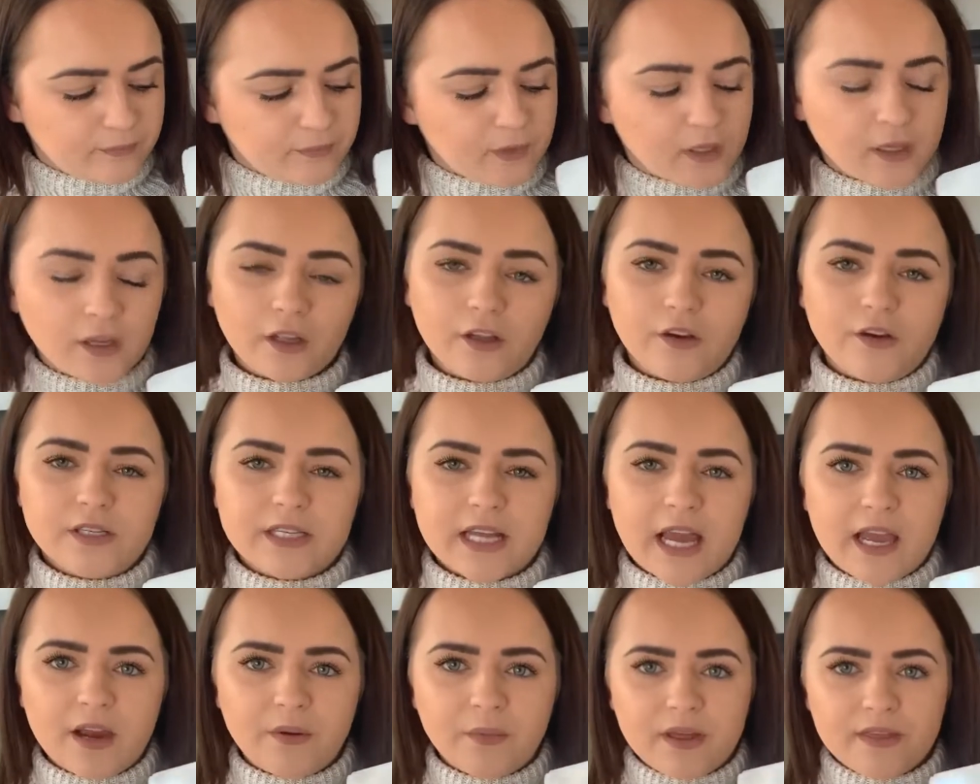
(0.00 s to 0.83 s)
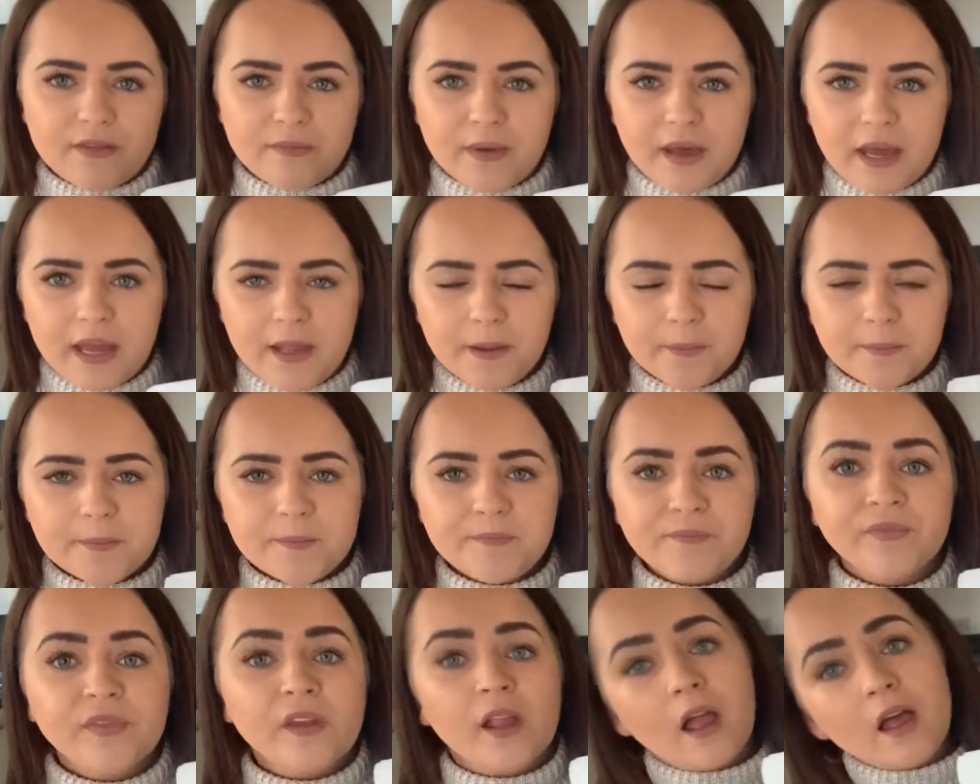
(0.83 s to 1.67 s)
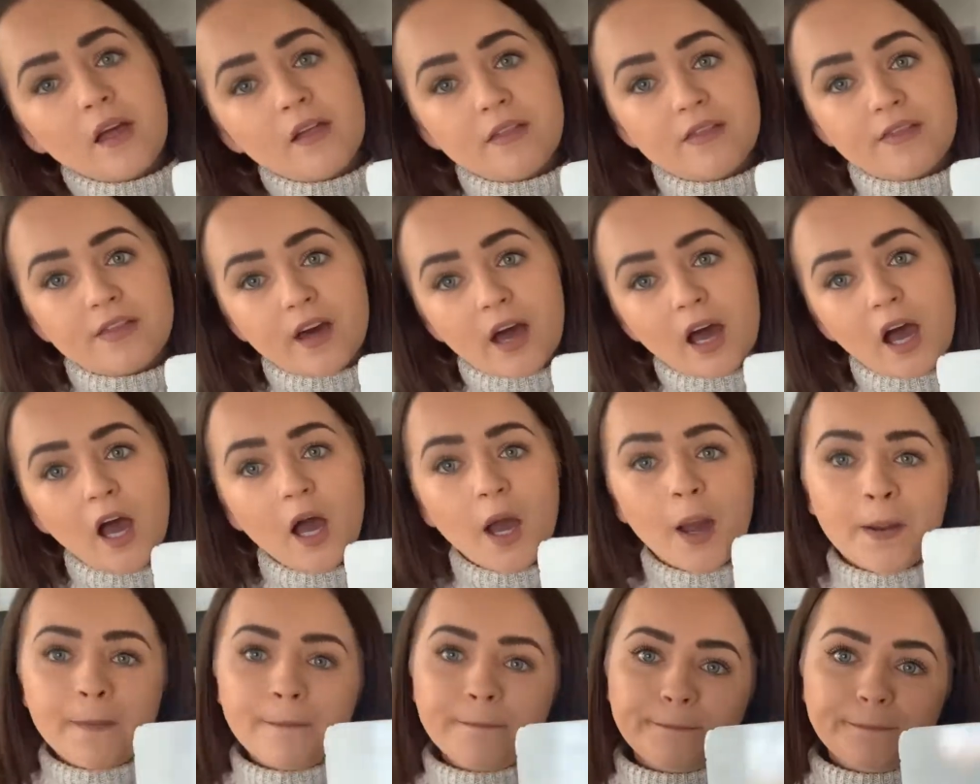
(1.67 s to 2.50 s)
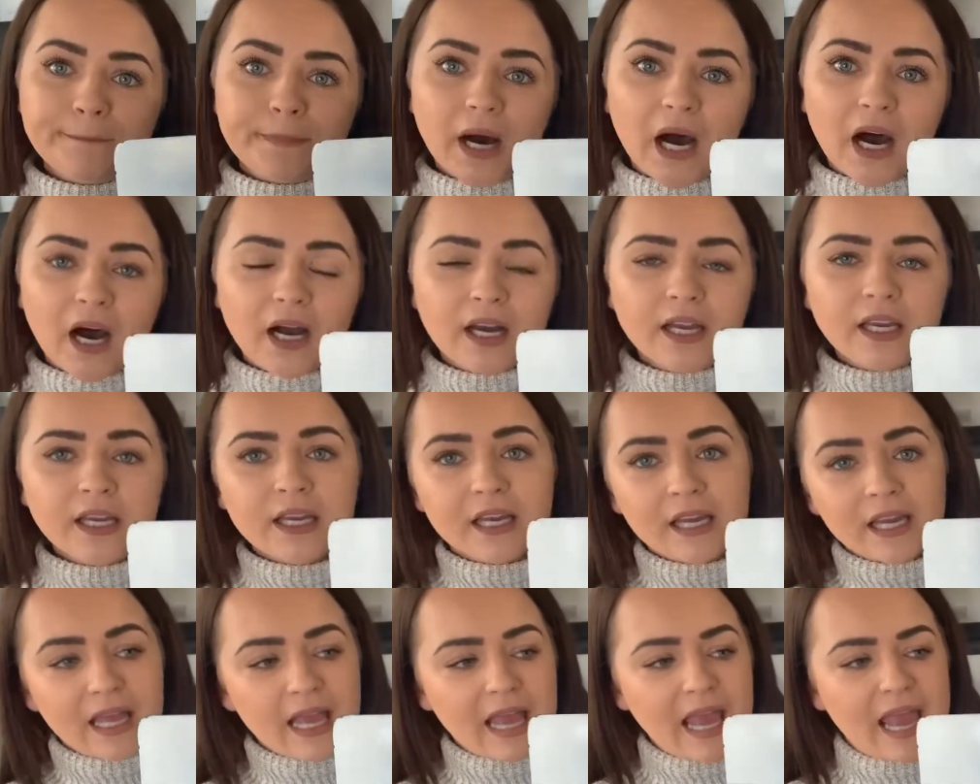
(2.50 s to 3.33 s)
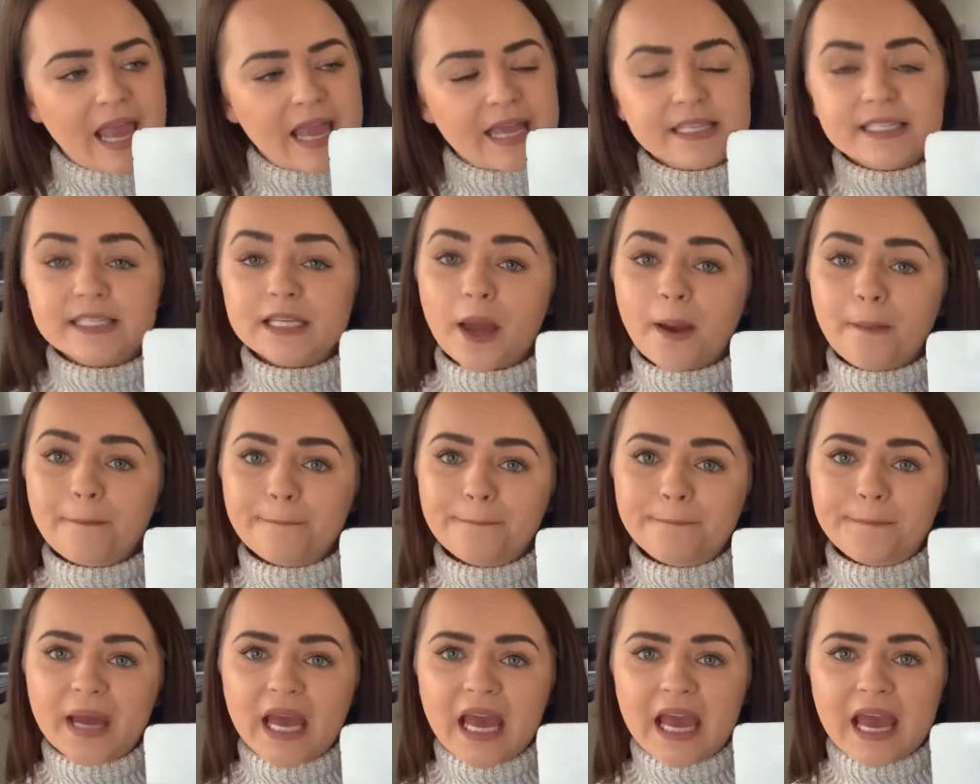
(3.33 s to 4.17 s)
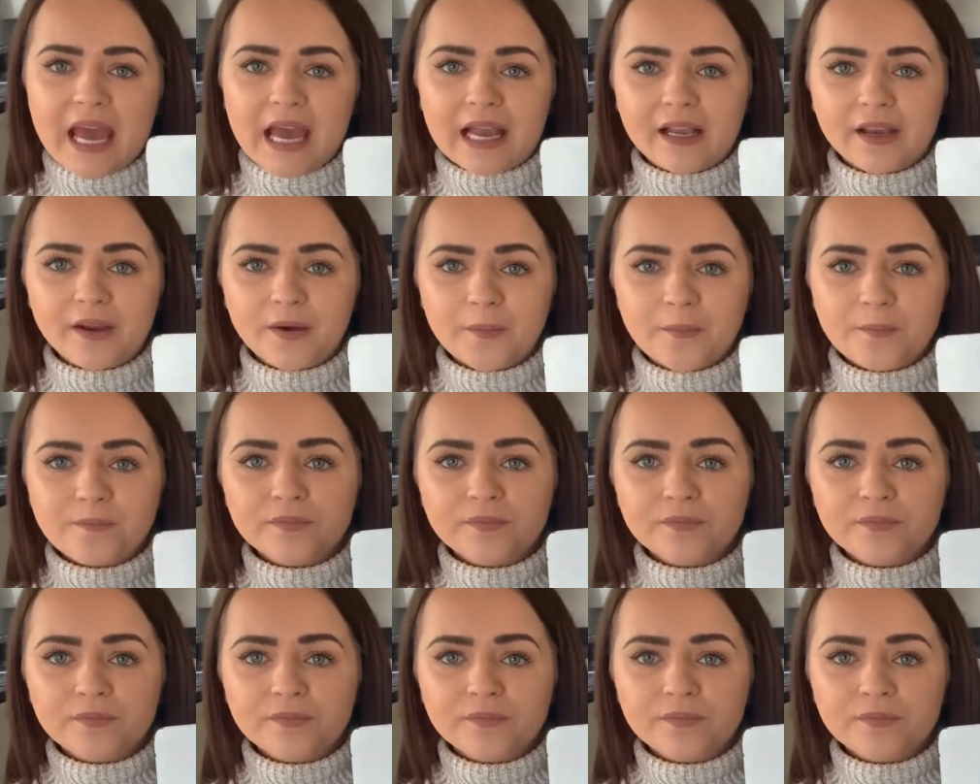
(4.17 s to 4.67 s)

Can you say it with me? The mug is big.